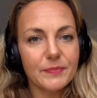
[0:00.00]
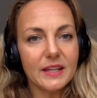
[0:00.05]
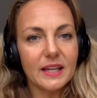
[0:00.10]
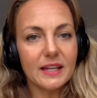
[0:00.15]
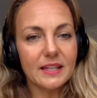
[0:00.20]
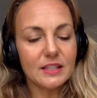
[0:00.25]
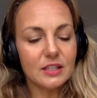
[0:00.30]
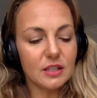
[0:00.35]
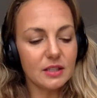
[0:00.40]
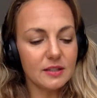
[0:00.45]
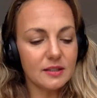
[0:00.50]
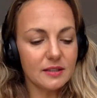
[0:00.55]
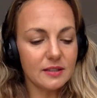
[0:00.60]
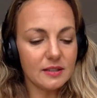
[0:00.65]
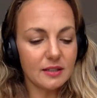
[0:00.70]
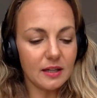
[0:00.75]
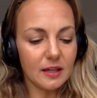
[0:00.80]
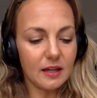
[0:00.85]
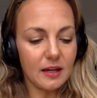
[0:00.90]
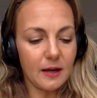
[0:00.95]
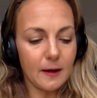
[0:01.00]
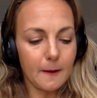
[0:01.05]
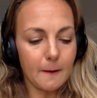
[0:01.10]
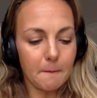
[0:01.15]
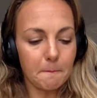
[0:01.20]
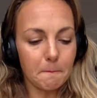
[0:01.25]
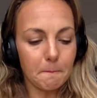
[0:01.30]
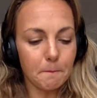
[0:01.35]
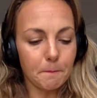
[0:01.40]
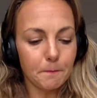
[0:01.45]
It just,
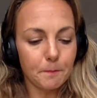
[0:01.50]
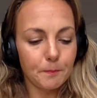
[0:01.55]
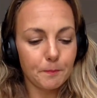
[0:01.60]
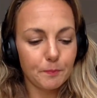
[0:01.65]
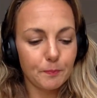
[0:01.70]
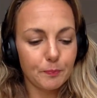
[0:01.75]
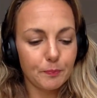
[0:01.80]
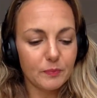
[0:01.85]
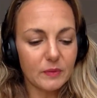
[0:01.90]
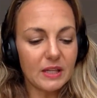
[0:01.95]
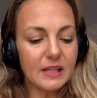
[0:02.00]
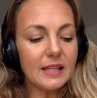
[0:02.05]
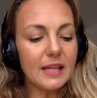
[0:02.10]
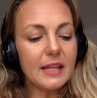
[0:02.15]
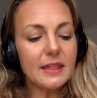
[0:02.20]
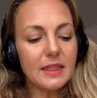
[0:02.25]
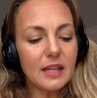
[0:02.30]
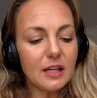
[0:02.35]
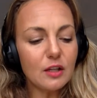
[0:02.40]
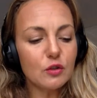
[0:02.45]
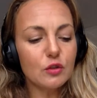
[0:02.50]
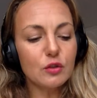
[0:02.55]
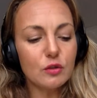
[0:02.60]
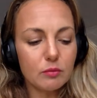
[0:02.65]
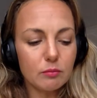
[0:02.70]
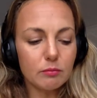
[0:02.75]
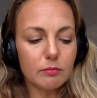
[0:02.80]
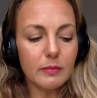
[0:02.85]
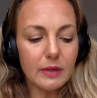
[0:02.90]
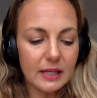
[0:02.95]
and I think to
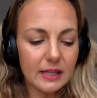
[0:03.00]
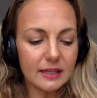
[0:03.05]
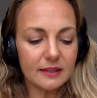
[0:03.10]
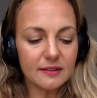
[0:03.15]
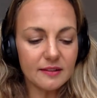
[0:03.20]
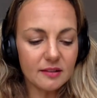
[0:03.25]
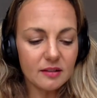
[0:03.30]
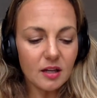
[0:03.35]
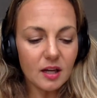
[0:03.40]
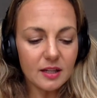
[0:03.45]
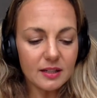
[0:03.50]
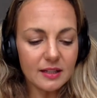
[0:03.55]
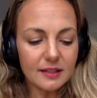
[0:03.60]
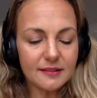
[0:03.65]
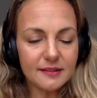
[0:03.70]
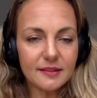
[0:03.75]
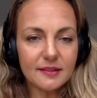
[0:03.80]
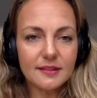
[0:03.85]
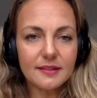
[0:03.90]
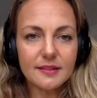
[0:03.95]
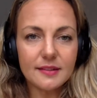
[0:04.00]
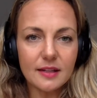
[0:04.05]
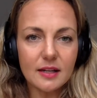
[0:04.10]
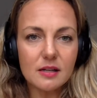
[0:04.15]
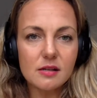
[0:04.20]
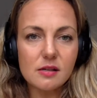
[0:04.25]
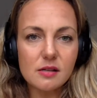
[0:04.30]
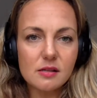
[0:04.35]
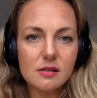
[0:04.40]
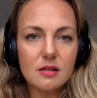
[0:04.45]
me, it's not
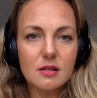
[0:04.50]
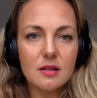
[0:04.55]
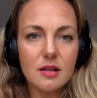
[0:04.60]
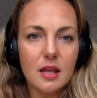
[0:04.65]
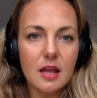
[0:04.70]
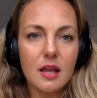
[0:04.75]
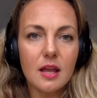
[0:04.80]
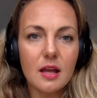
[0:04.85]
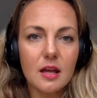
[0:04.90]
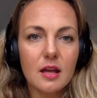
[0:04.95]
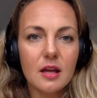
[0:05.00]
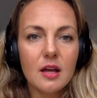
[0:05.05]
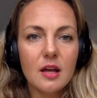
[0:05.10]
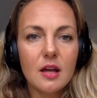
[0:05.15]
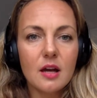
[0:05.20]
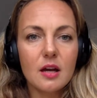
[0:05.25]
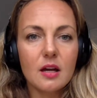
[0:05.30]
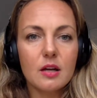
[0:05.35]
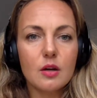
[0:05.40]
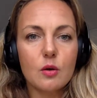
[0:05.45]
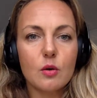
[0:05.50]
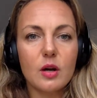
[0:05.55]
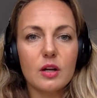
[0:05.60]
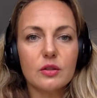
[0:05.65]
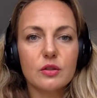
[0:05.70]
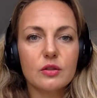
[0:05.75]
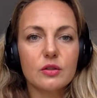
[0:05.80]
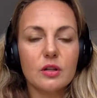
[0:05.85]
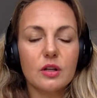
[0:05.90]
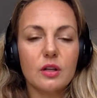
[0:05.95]
necessarily a
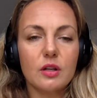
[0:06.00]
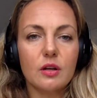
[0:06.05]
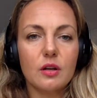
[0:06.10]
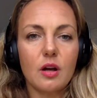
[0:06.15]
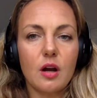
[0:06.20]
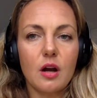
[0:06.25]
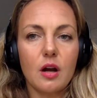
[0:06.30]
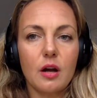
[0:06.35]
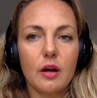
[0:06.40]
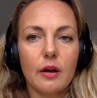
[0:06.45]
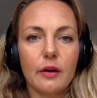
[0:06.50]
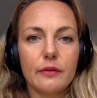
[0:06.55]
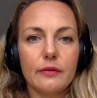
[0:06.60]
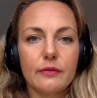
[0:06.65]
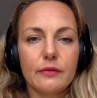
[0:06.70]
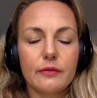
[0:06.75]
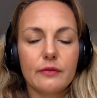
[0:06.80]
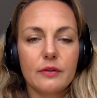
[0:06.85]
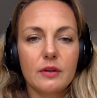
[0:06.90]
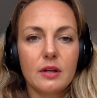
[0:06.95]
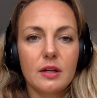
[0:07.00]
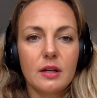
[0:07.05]
question of,